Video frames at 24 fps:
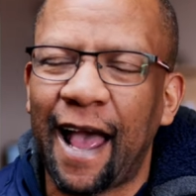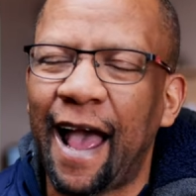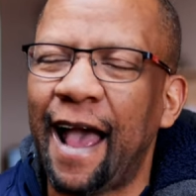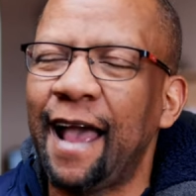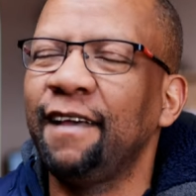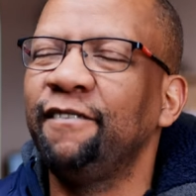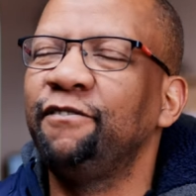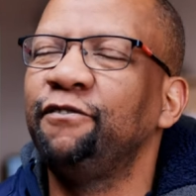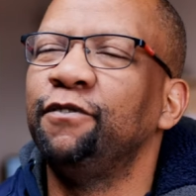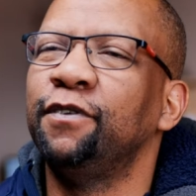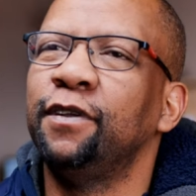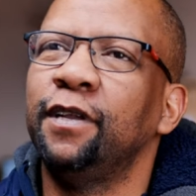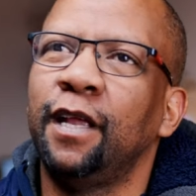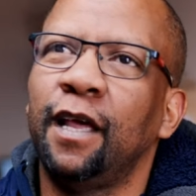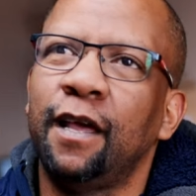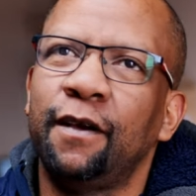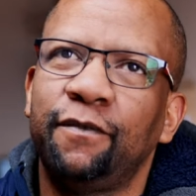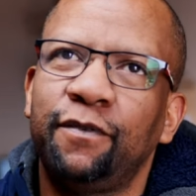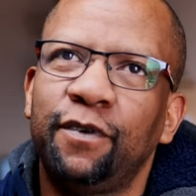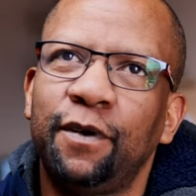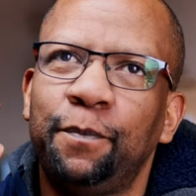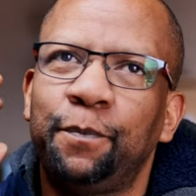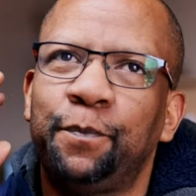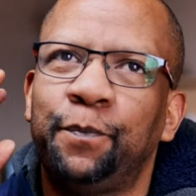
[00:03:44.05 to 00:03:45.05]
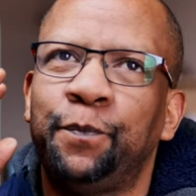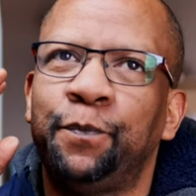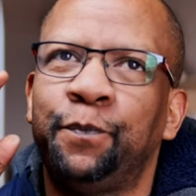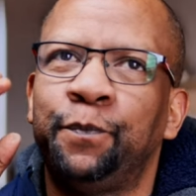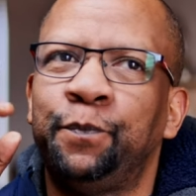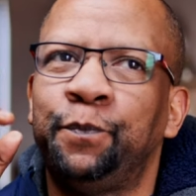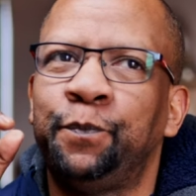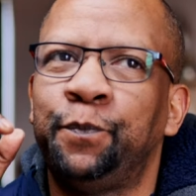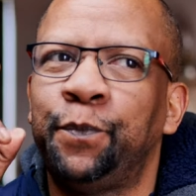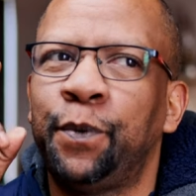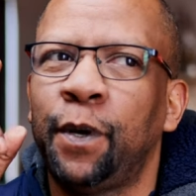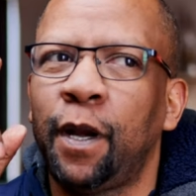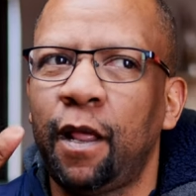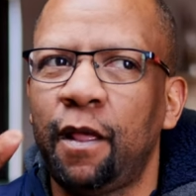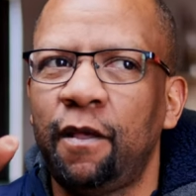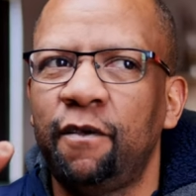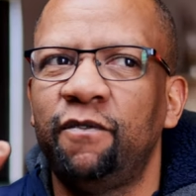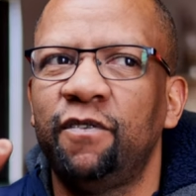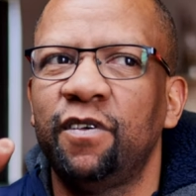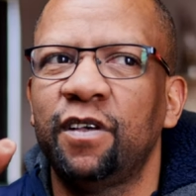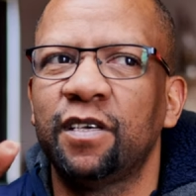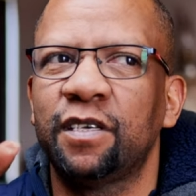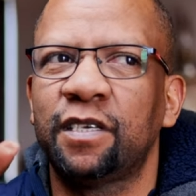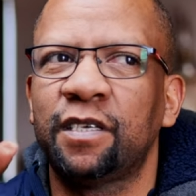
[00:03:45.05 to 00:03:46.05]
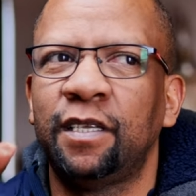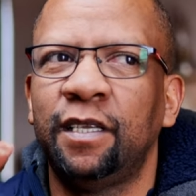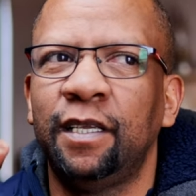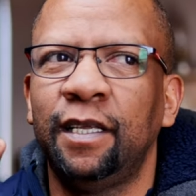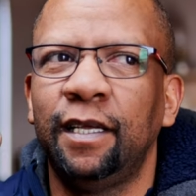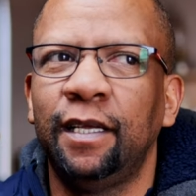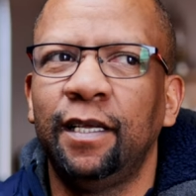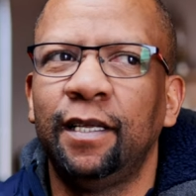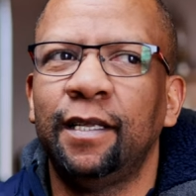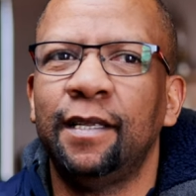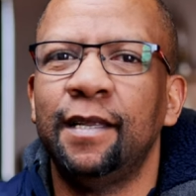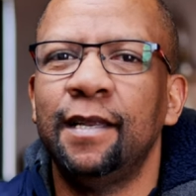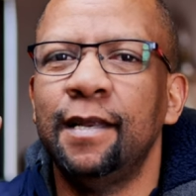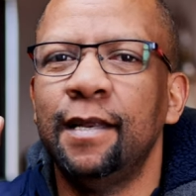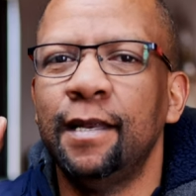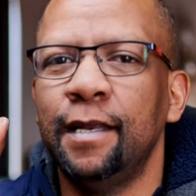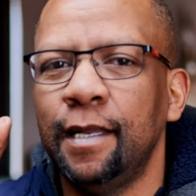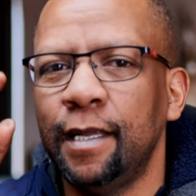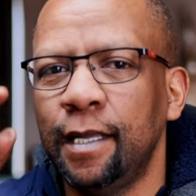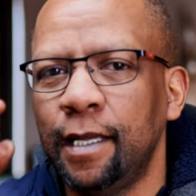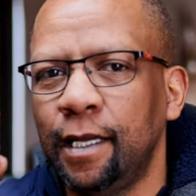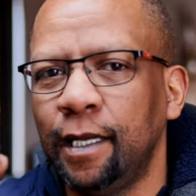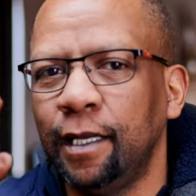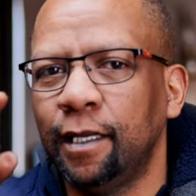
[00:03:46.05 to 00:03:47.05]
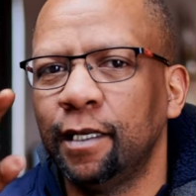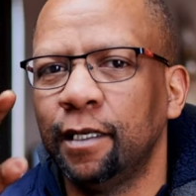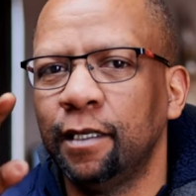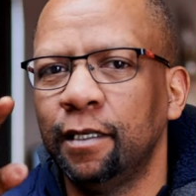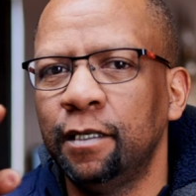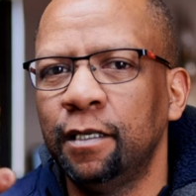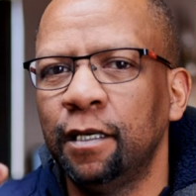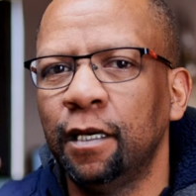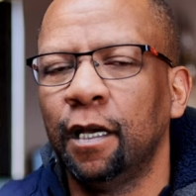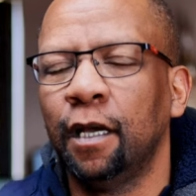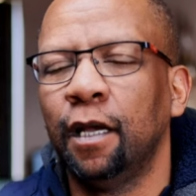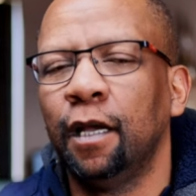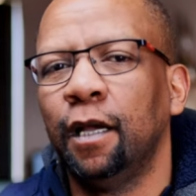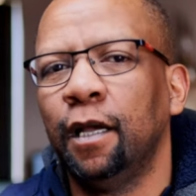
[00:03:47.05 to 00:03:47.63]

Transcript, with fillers: I've never previously needed